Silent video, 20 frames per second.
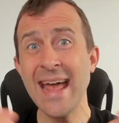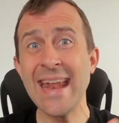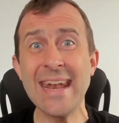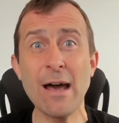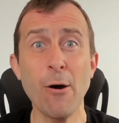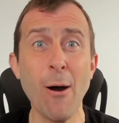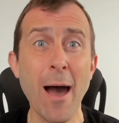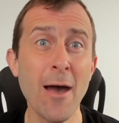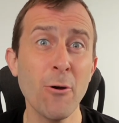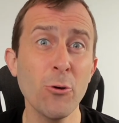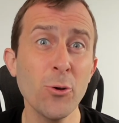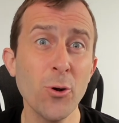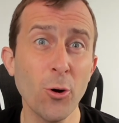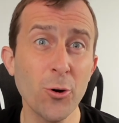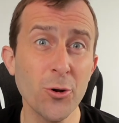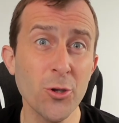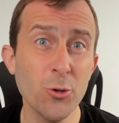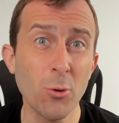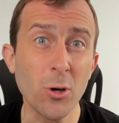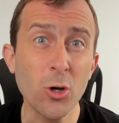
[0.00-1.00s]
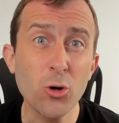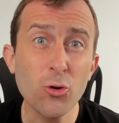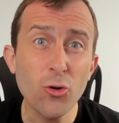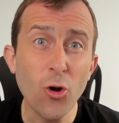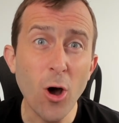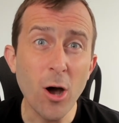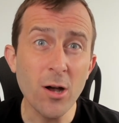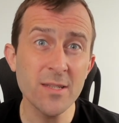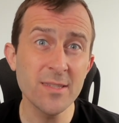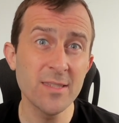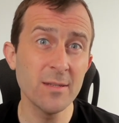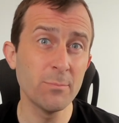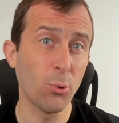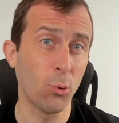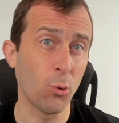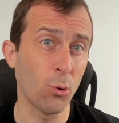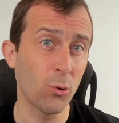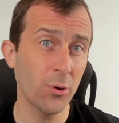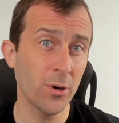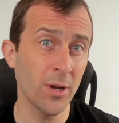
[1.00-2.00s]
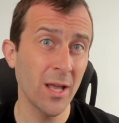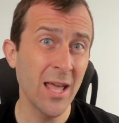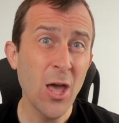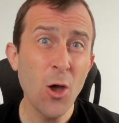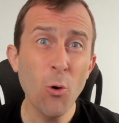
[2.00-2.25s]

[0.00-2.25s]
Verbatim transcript: Now, I would argue across the board,